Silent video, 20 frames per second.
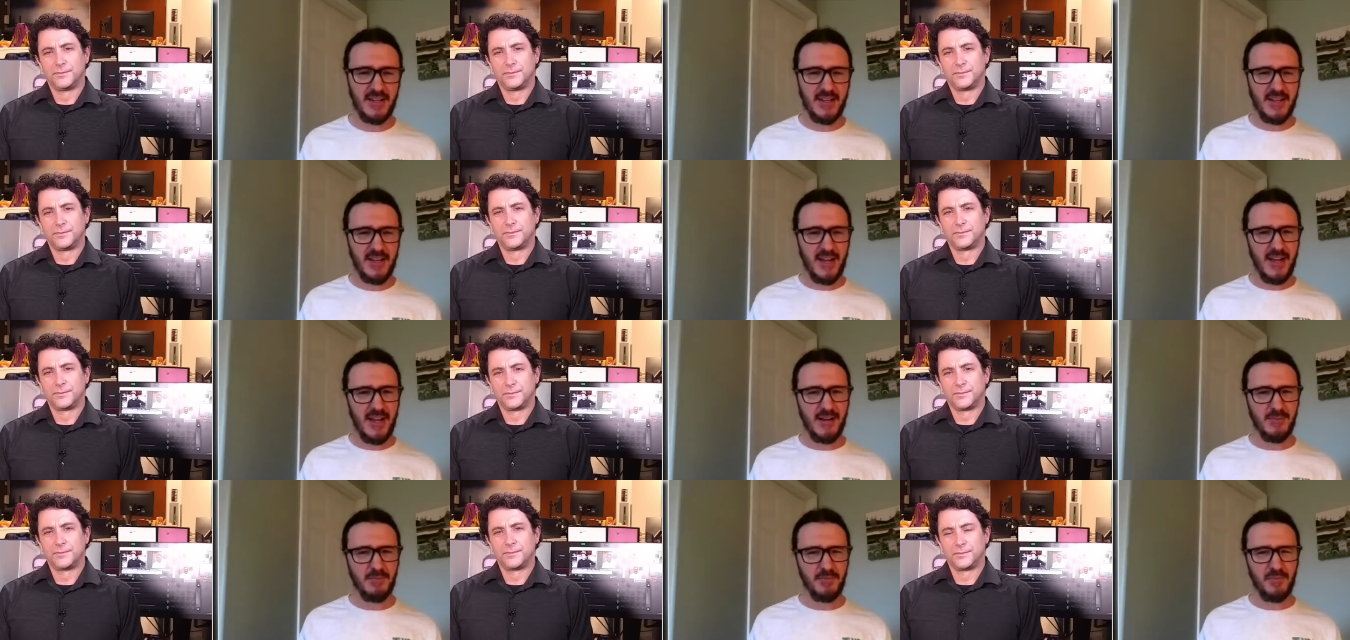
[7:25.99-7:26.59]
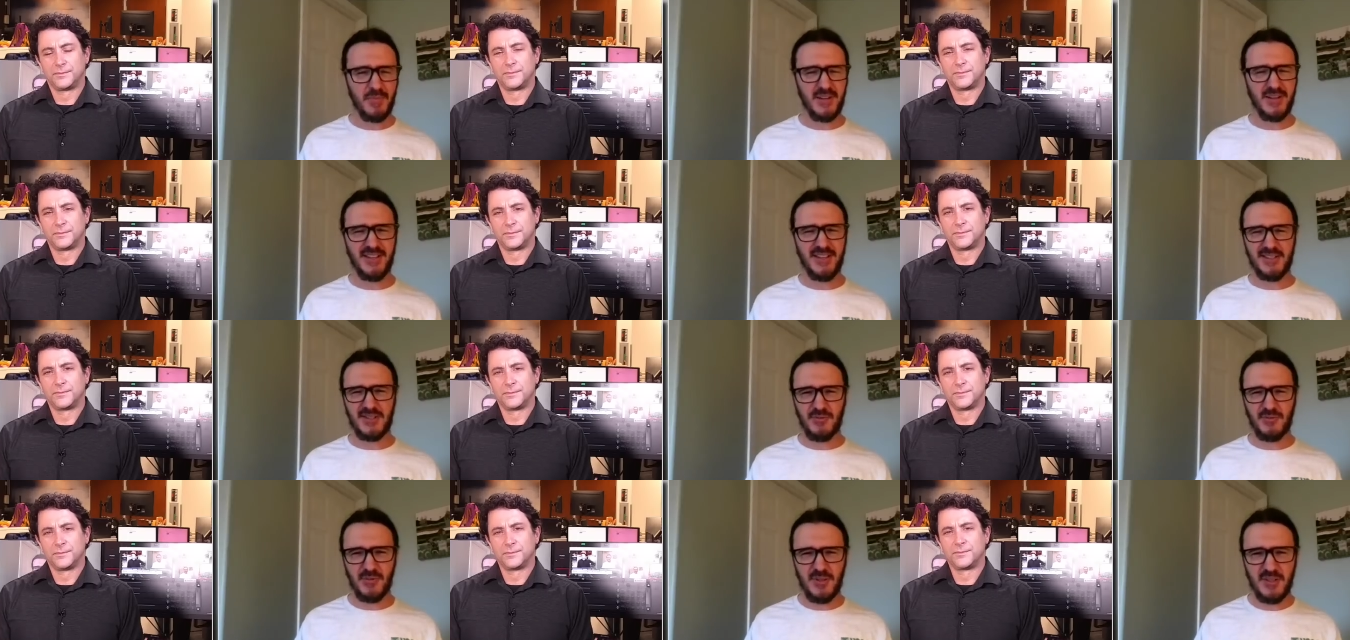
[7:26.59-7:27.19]
Speaker 1: But
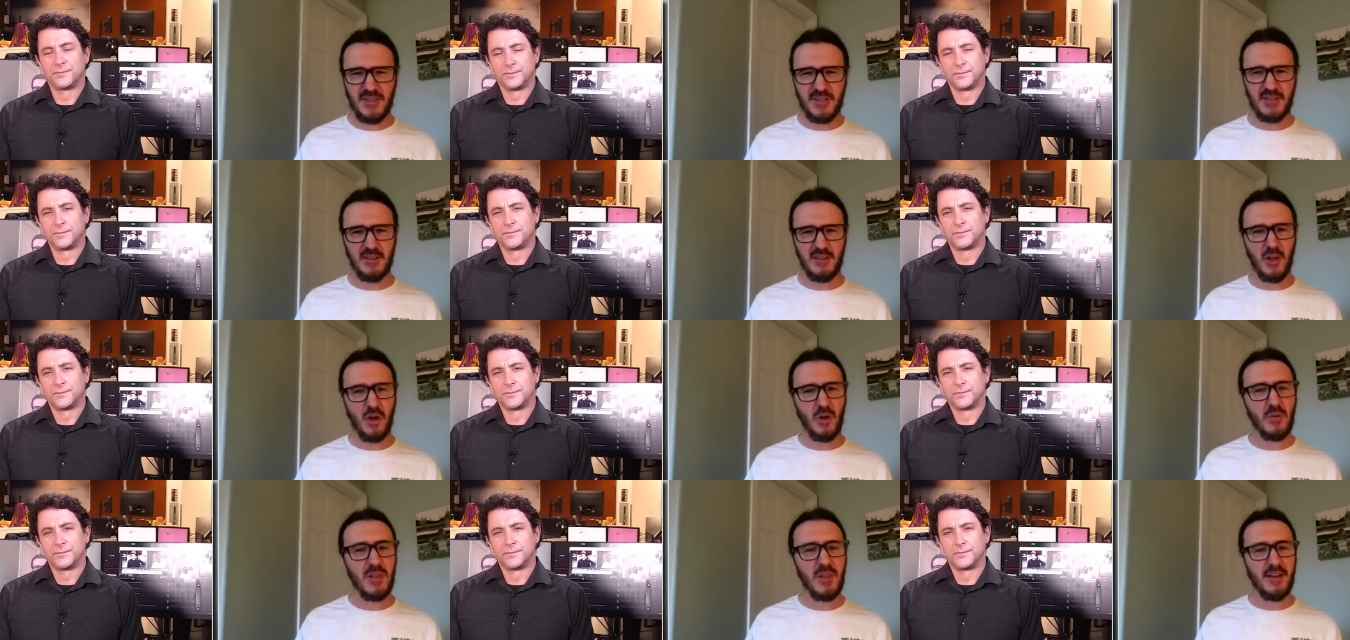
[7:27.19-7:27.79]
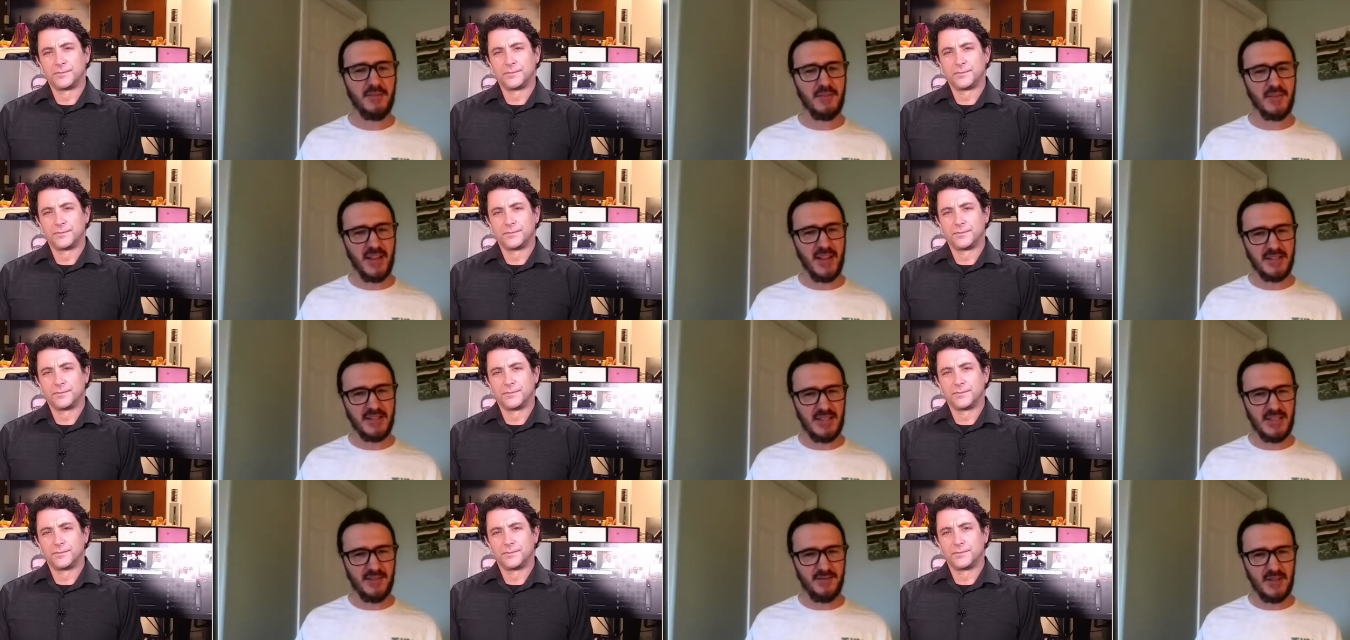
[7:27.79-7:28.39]
it's really low level
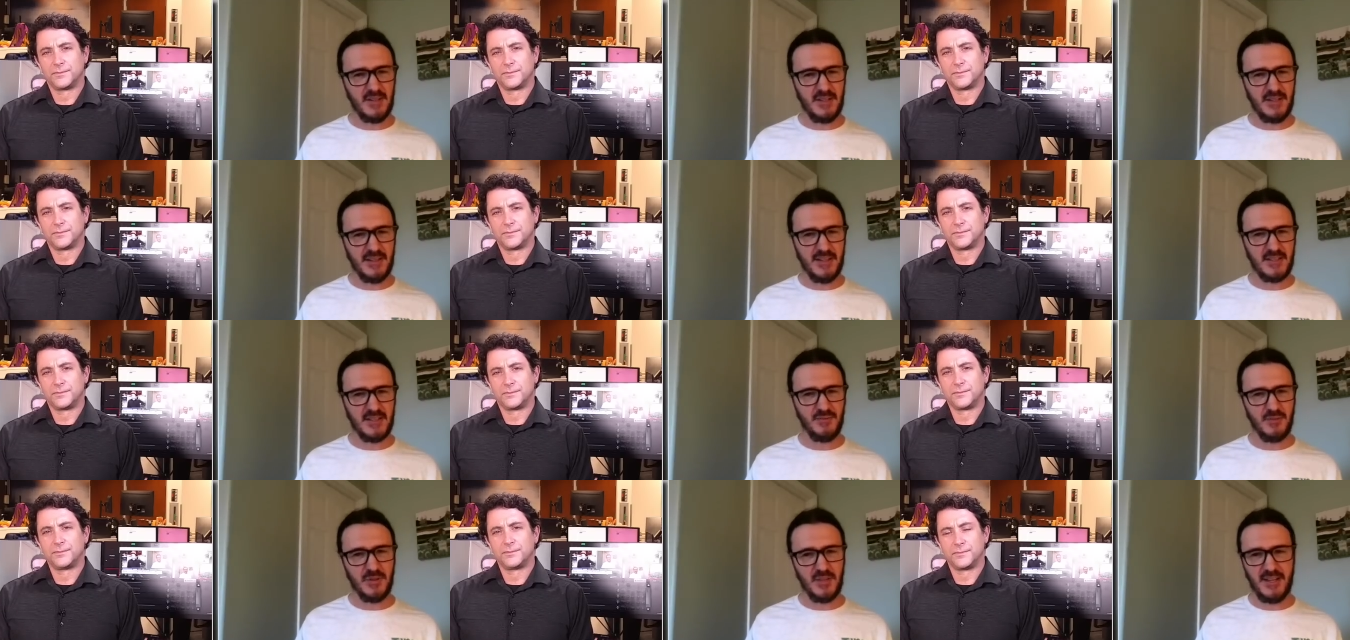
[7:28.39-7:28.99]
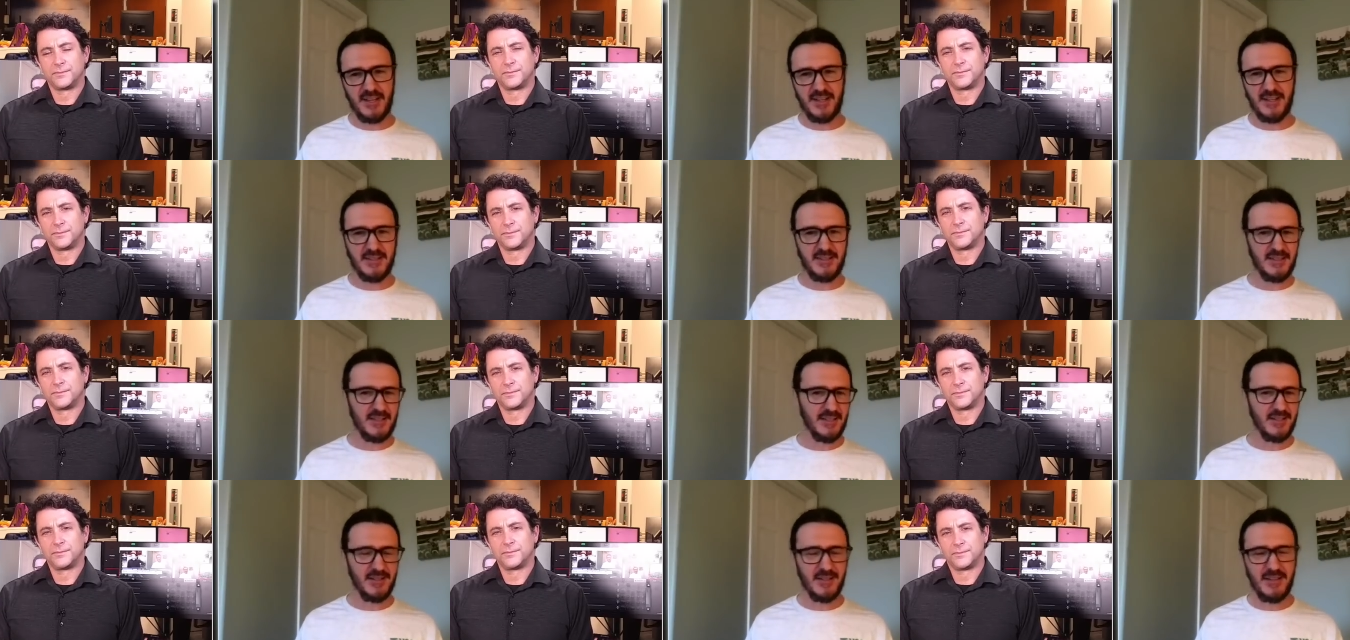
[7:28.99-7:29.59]
activity that's related
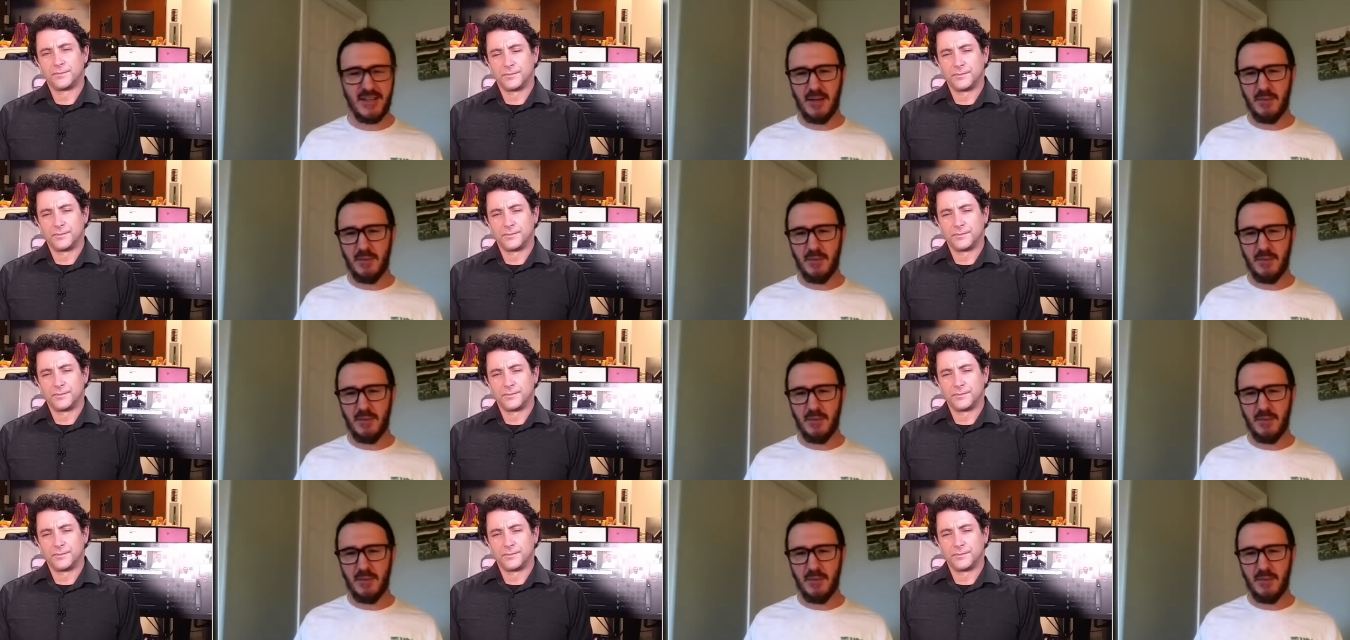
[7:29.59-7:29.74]
to